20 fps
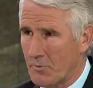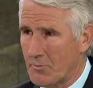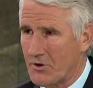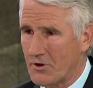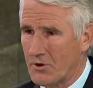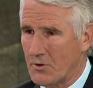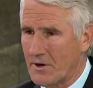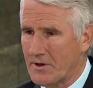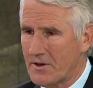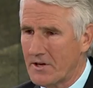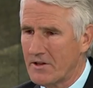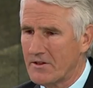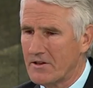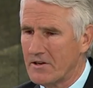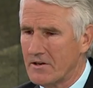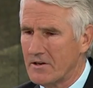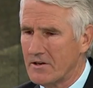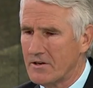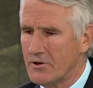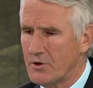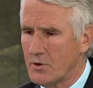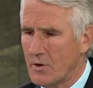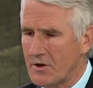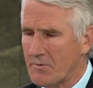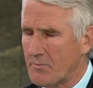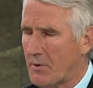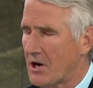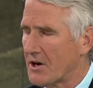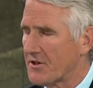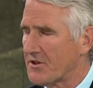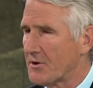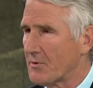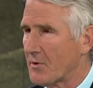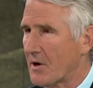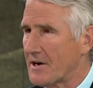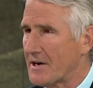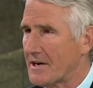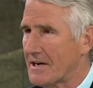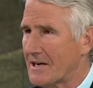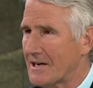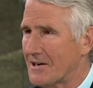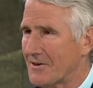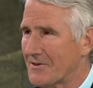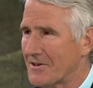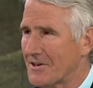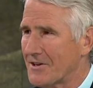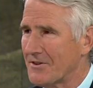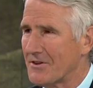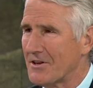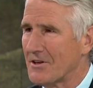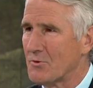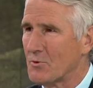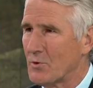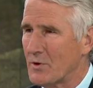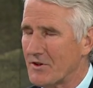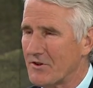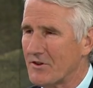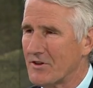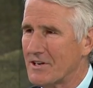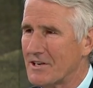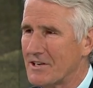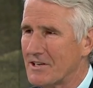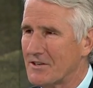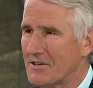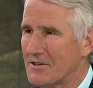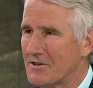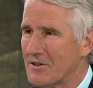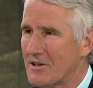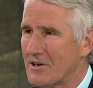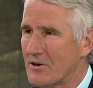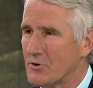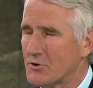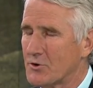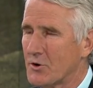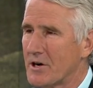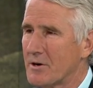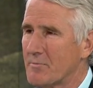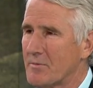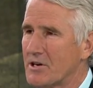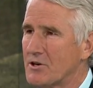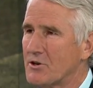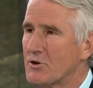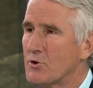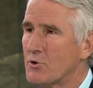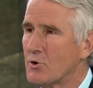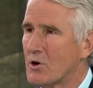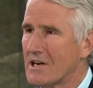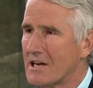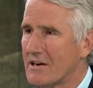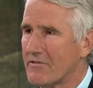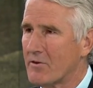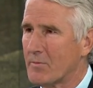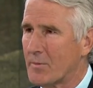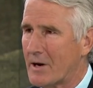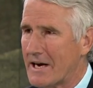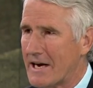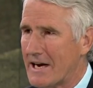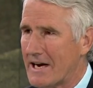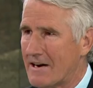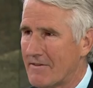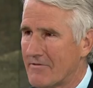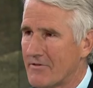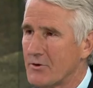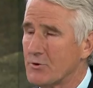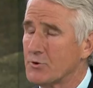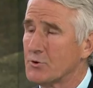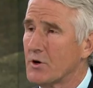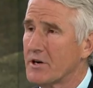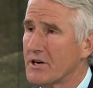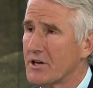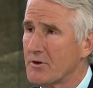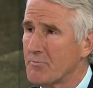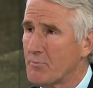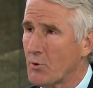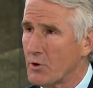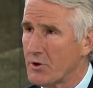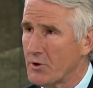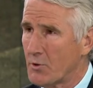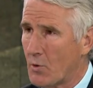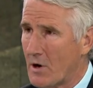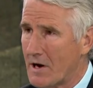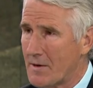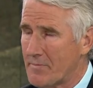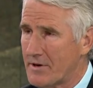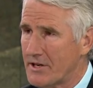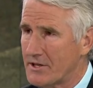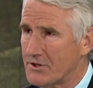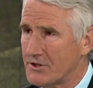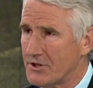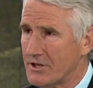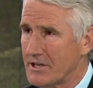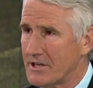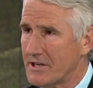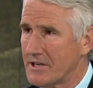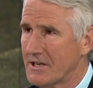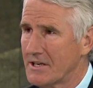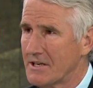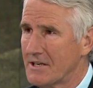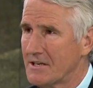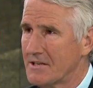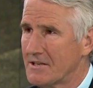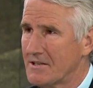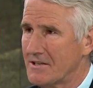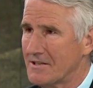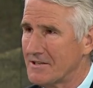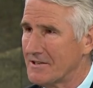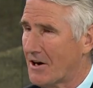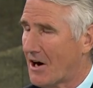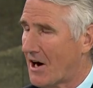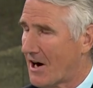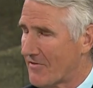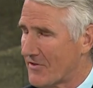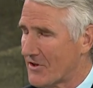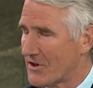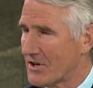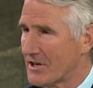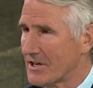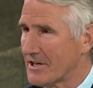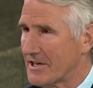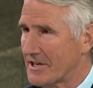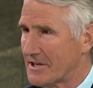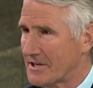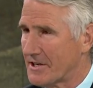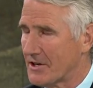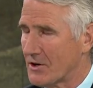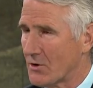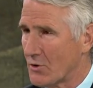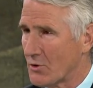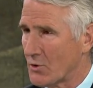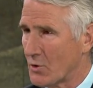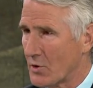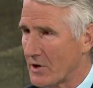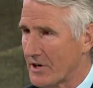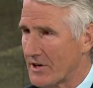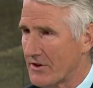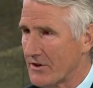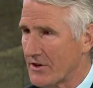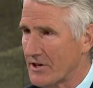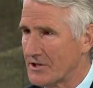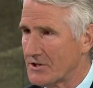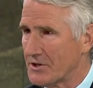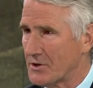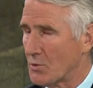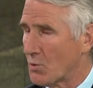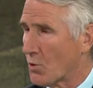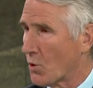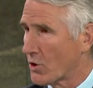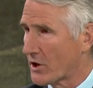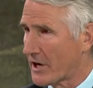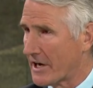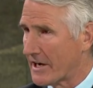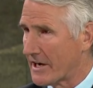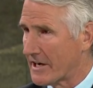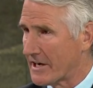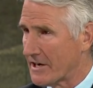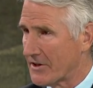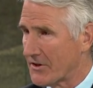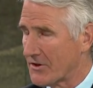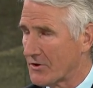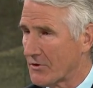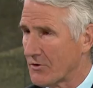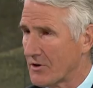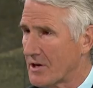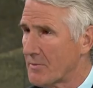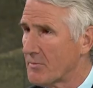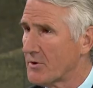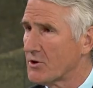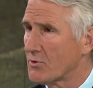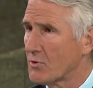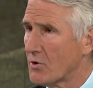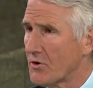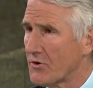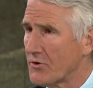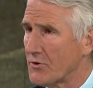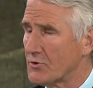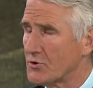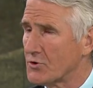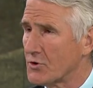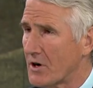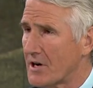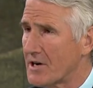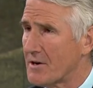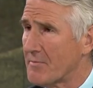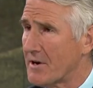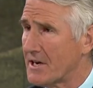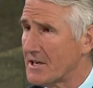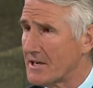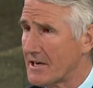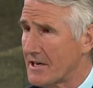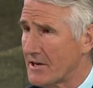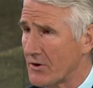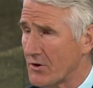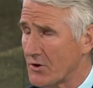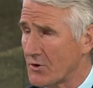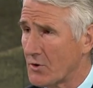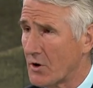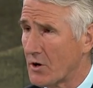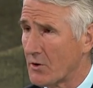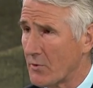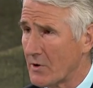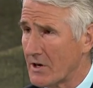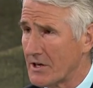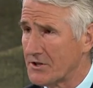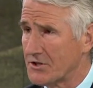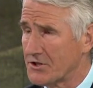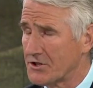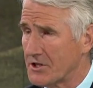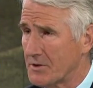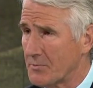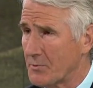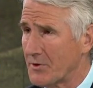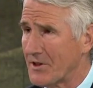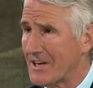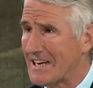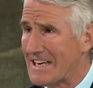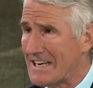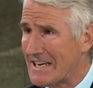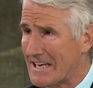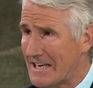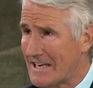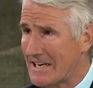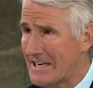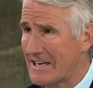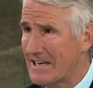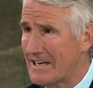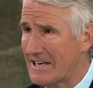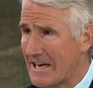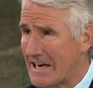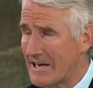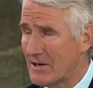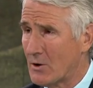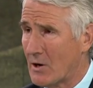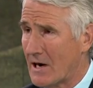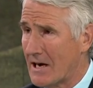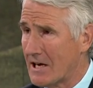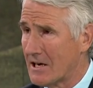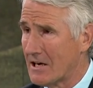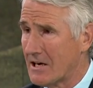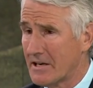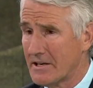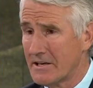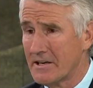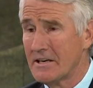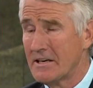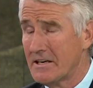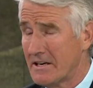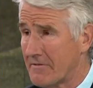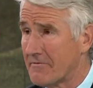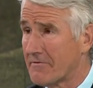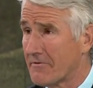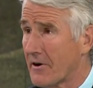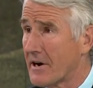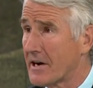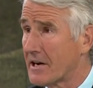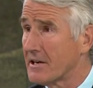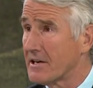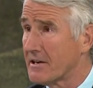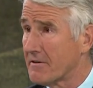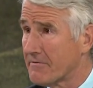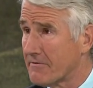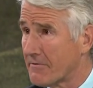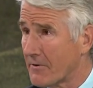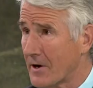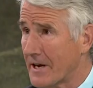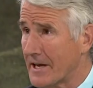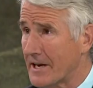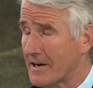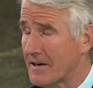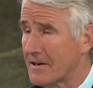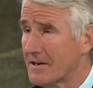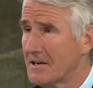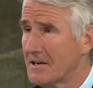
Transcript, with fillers: so. I think the U S policy right now is, as we say, they're trying to be too clever by half. They're trying to support the Y P G, obviously a terrorist organization working against Turkey, but they're also trying to maintain a strong relationship with a key NATO ally and, frankly, a friend.